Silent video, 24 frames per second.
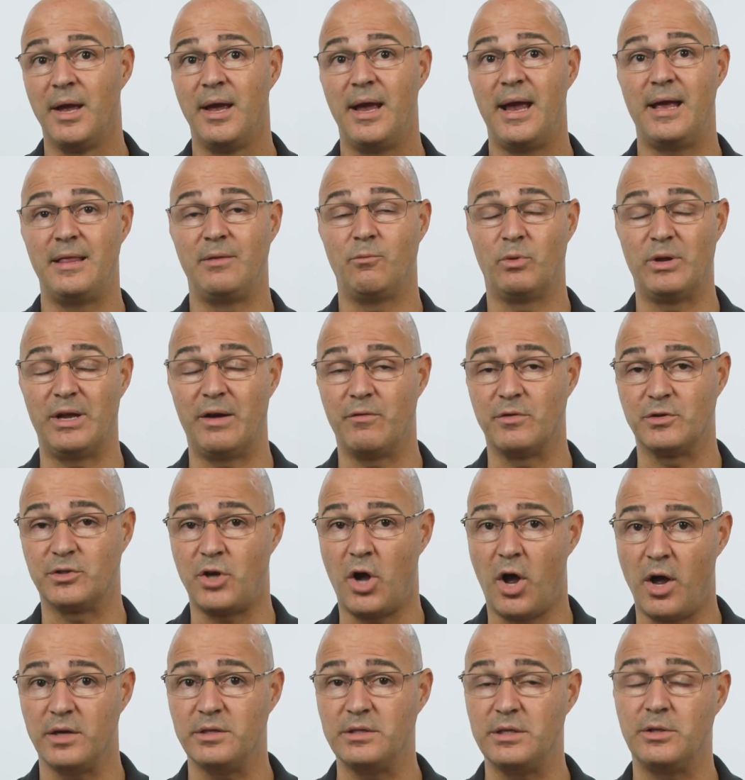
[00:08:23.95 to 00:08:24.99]
and whatever's
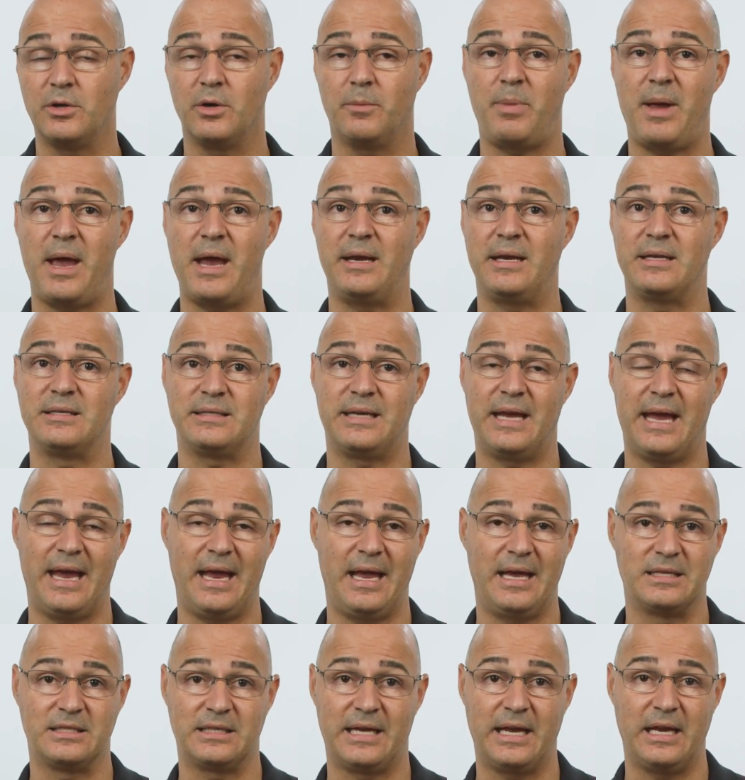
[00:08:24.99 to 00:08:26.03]
causing their pain is,
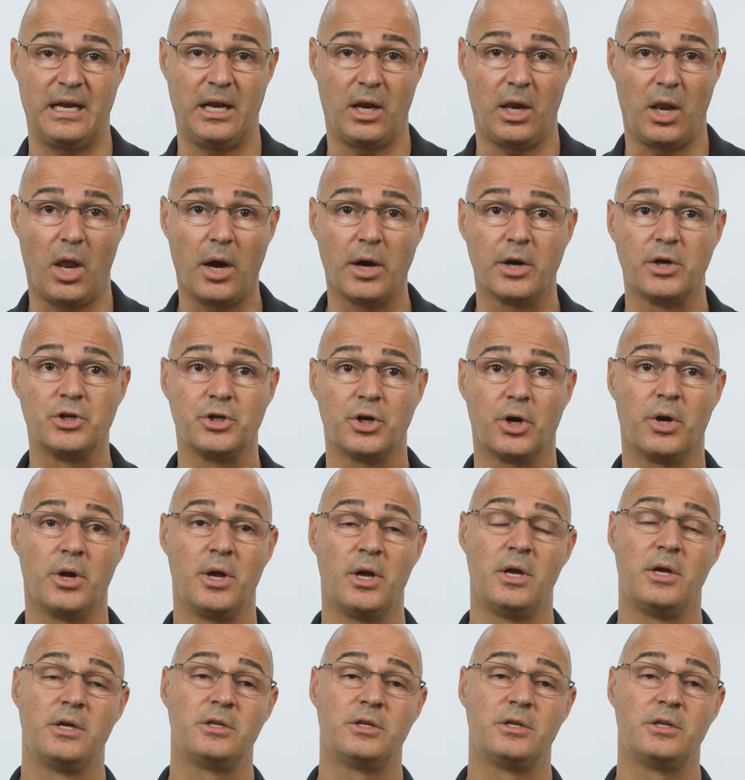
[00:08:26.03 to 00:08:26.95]
is getting larger,